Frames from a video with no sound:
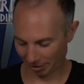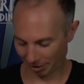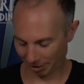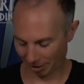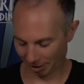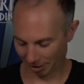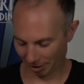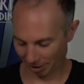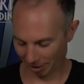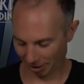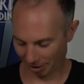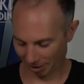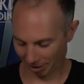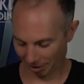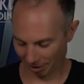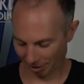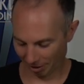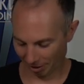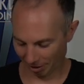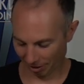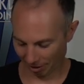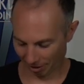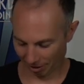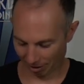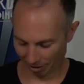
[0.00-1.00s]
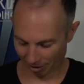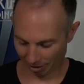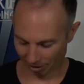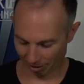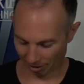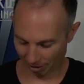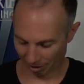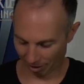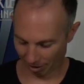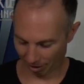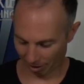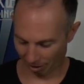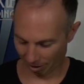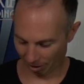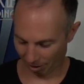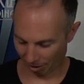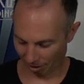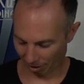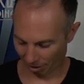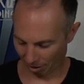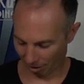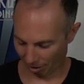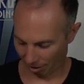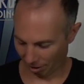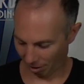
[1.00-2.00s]

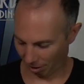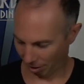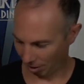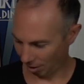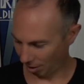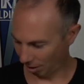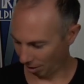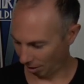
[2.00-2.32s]
No one is speaking in this clip.